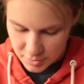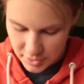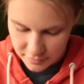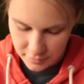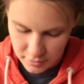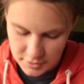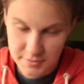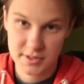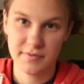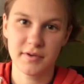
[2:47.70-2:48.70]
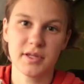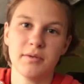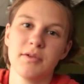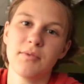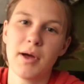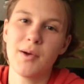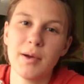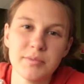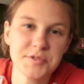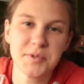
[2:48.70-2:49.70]
to pray for, specifically with
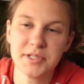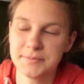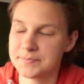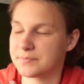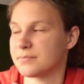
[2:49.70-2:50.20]
YWAM, Sweden